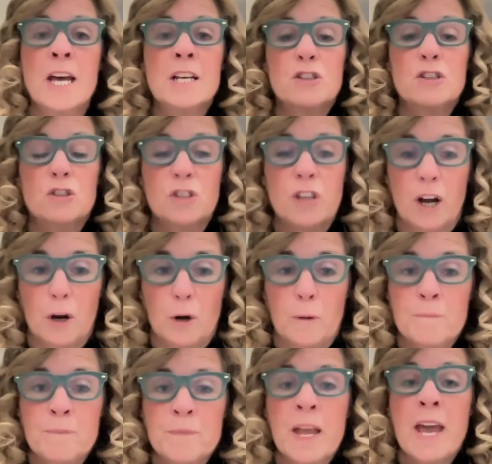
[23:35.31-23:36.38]
So
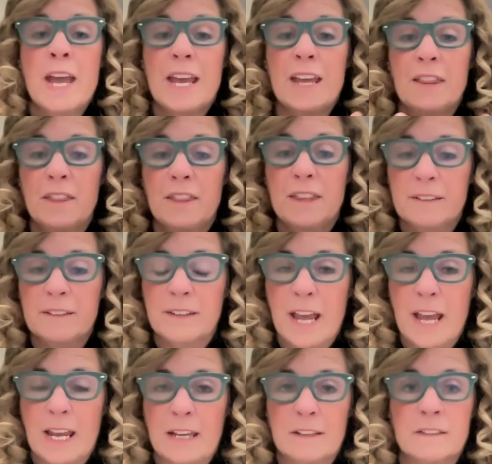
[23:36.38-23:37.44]
in this
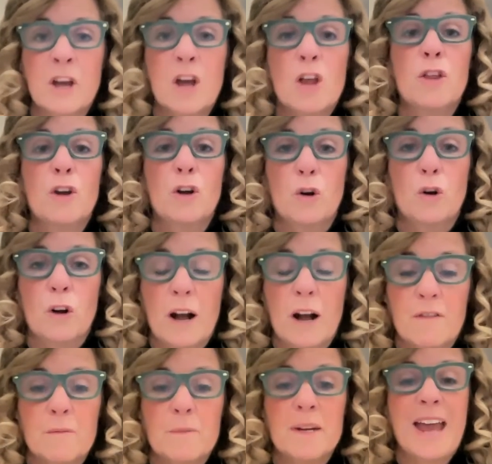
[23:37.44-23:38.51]
case, the
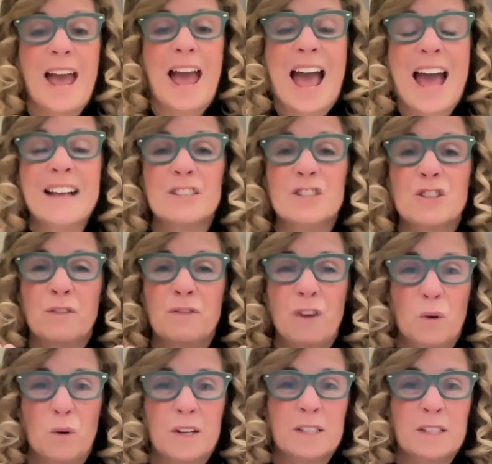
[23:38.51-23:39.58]
government has to
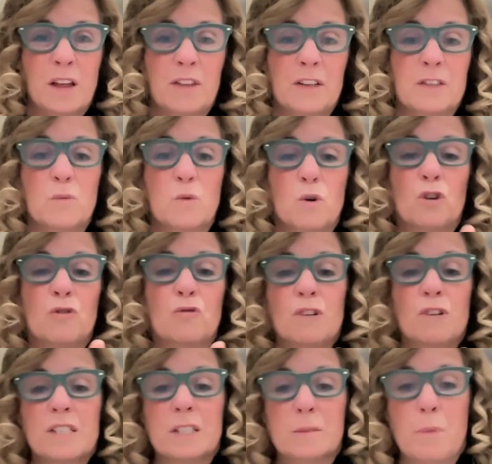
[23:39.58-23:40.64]
focus on this word
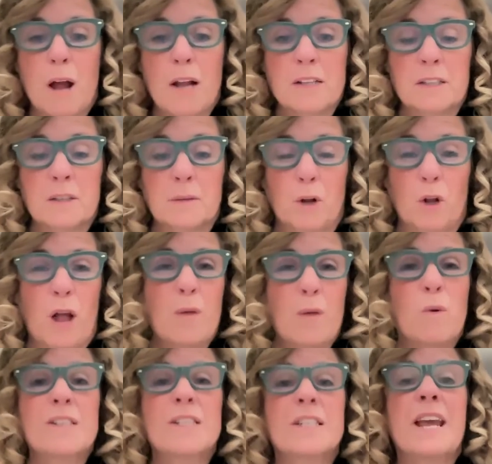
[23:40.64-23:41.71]
responsible and
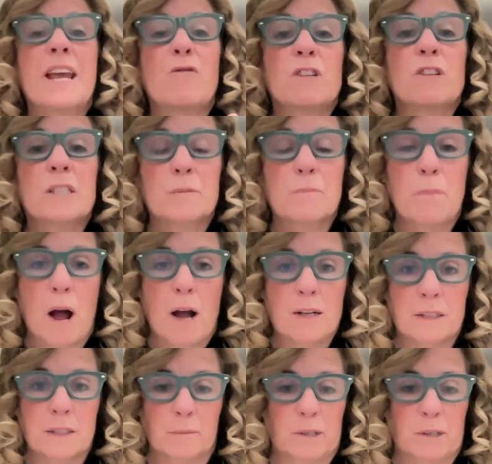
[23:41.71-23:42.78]
what does a
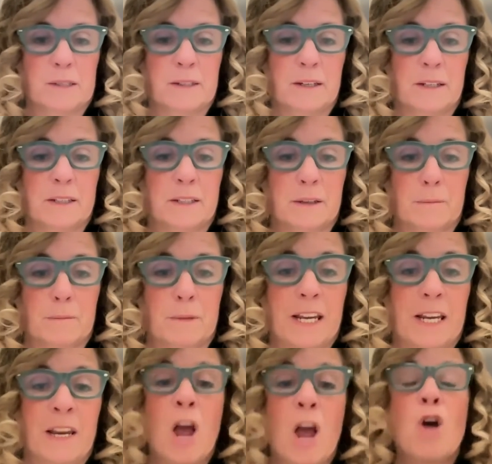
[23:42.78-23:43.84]
responsible citizen
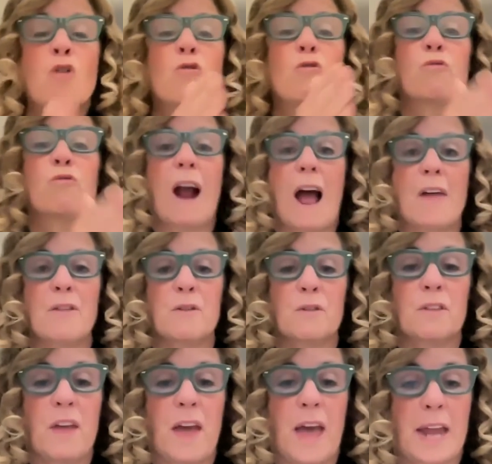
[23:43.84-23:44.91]
mean rather
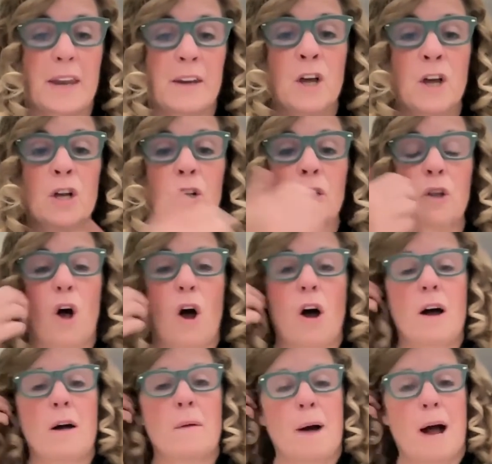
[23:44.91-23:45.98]
than
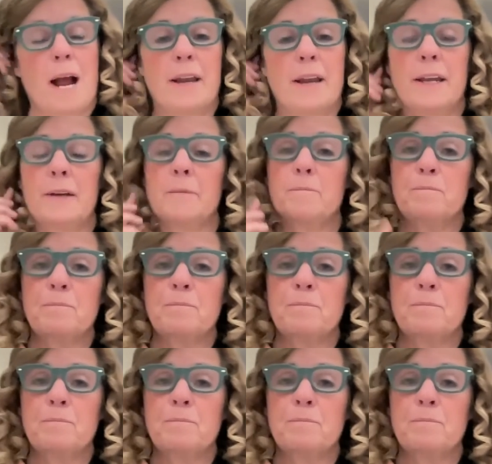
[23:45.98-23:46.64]
law-abiding.